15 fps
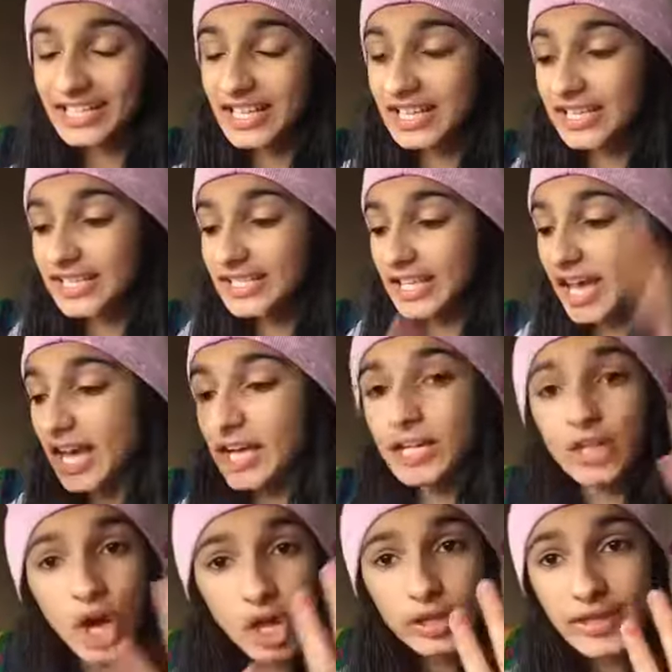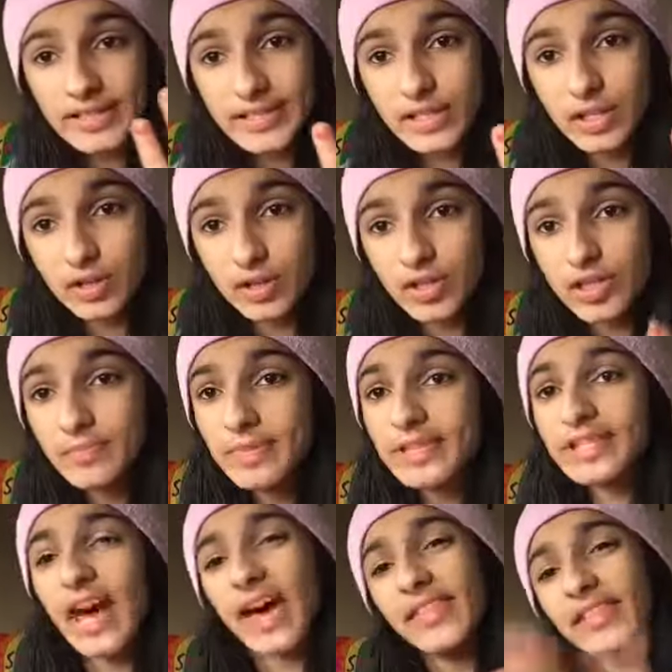Is a non-licensed squishy,
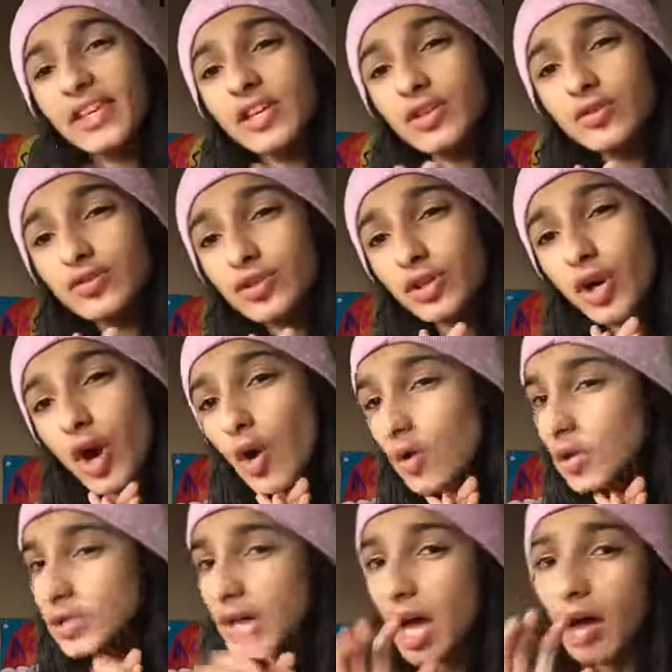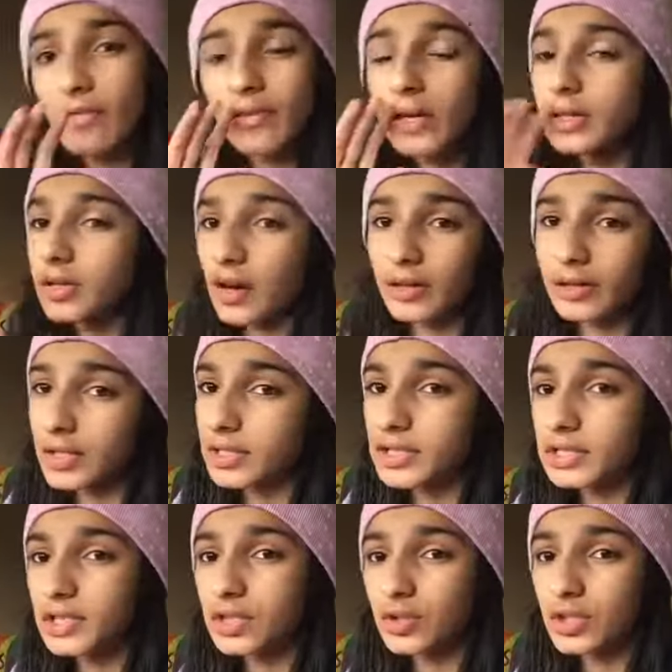because I think you should always have a
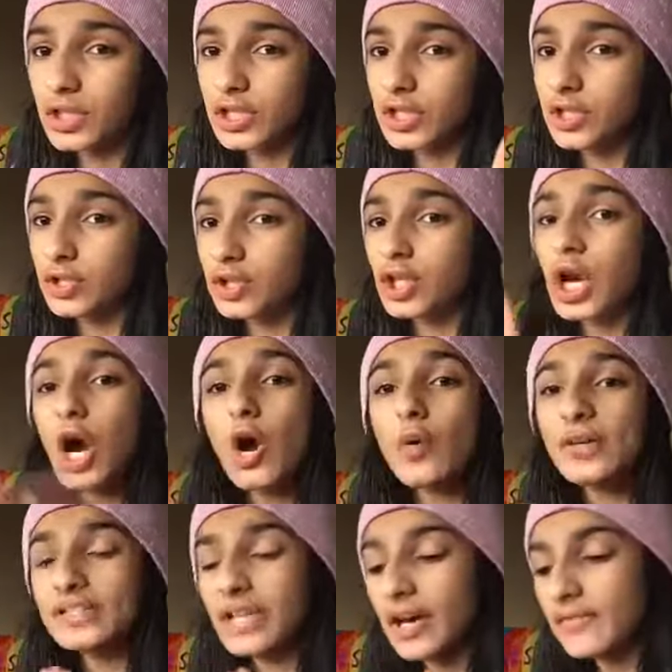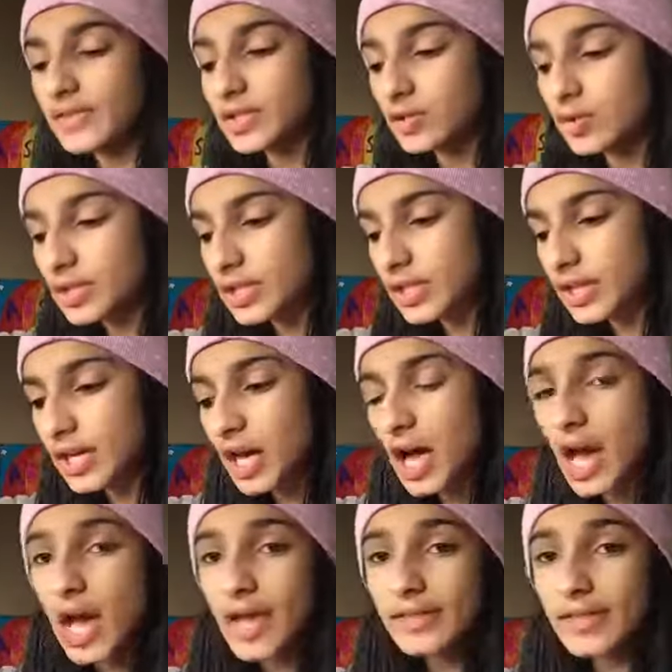non-licensed squishy. You should always have a squishy
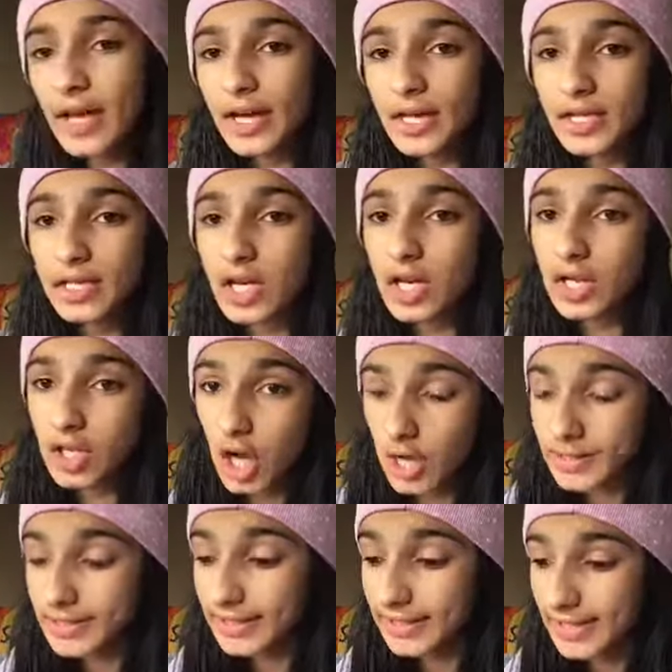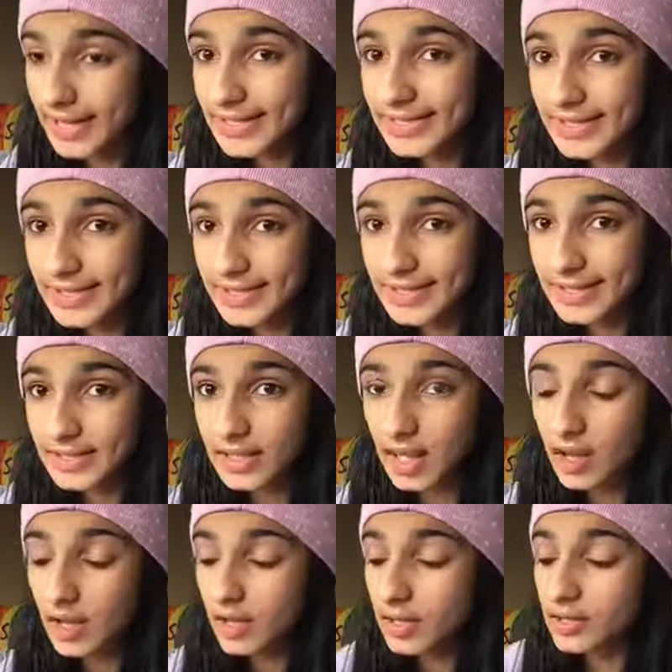that is not licensed.
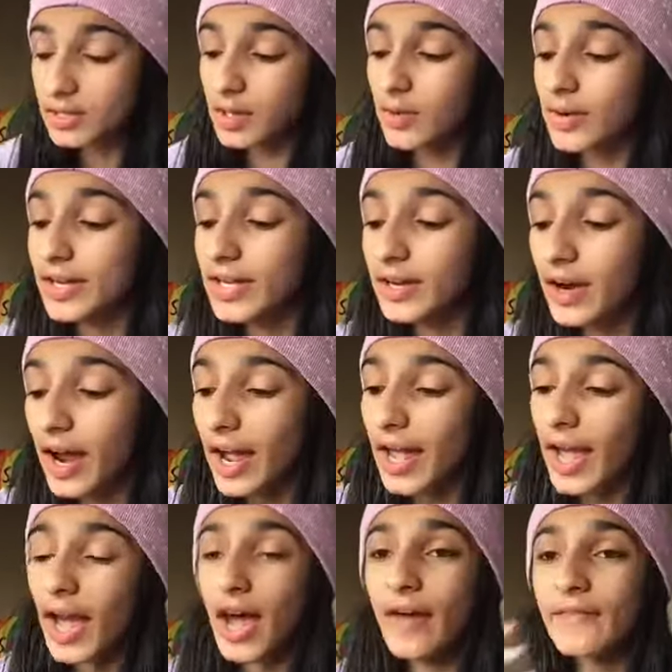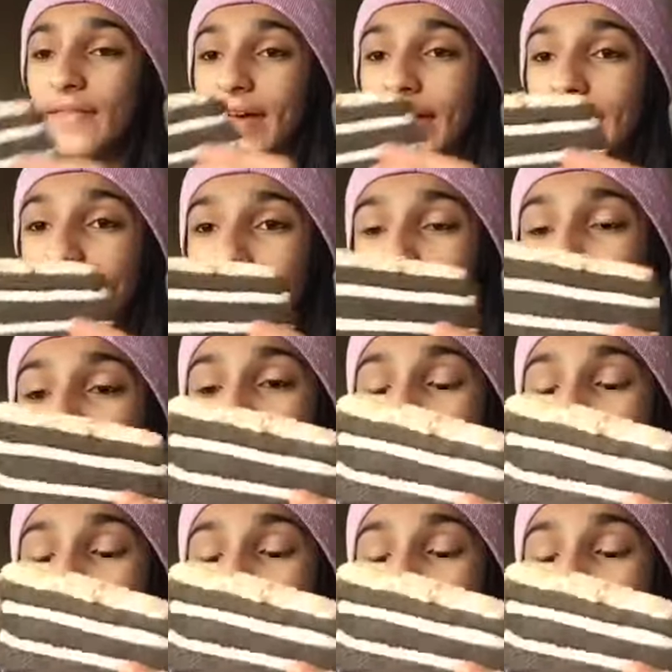So here I have a